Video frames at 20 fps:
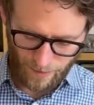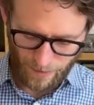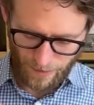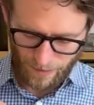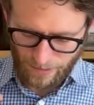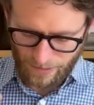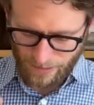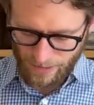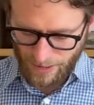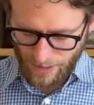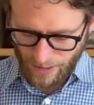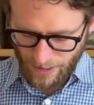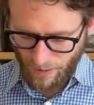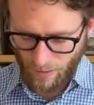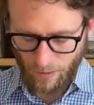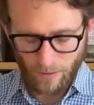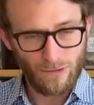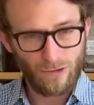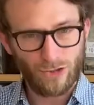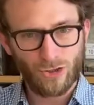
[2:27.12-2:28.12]
acidic,
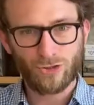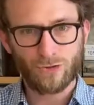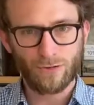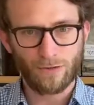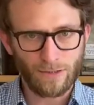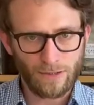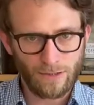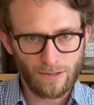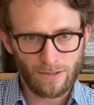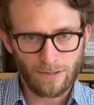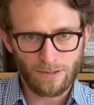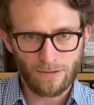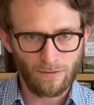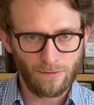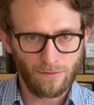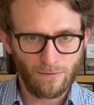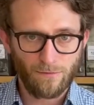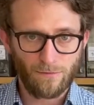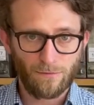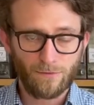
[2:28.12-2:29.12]
all the sugars, all
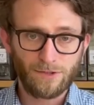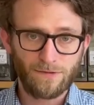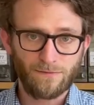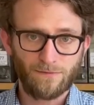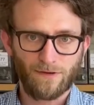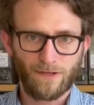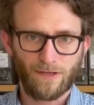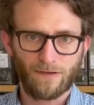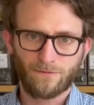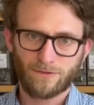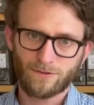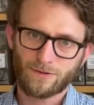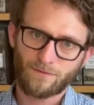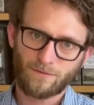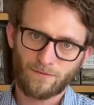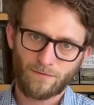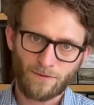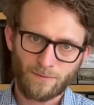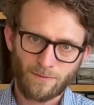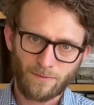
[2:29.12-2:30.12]
the fruity flavors
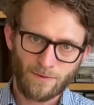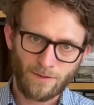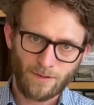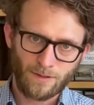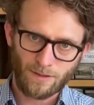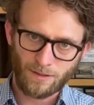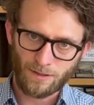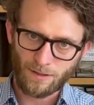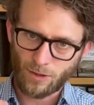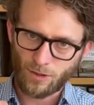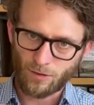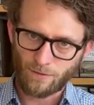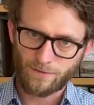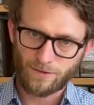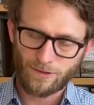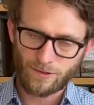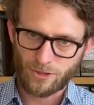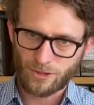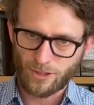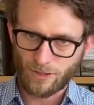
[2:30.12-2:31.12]
from the
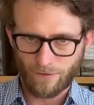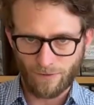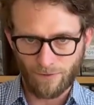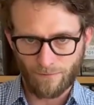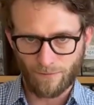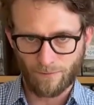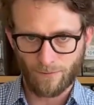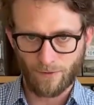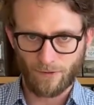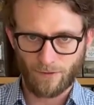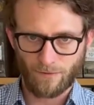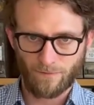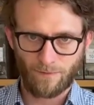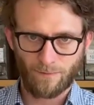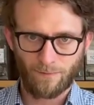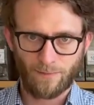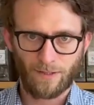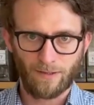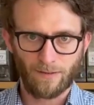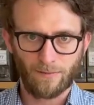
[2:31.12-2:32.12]
coffee cherry, from the coffee
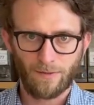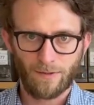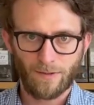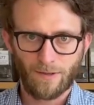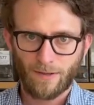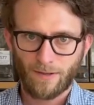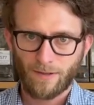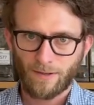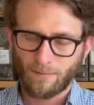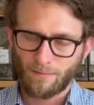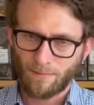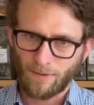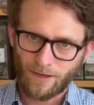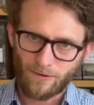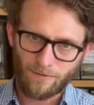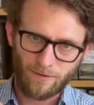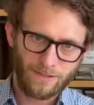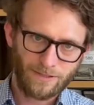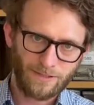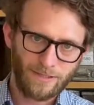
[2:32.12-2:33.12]
pulp,
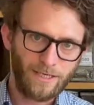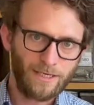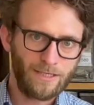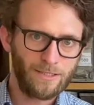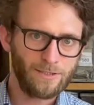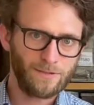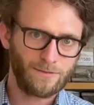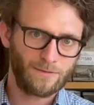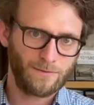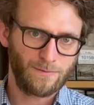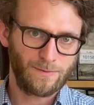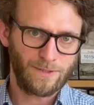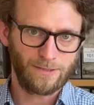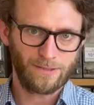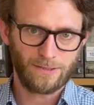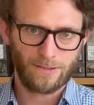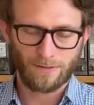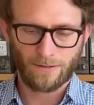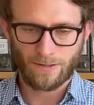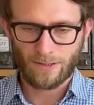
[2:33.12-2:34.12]
migrate into the
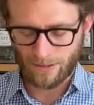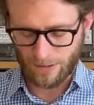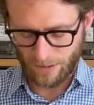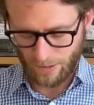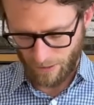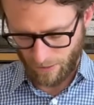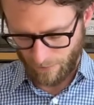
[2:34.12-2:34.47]
beans. So there's a lot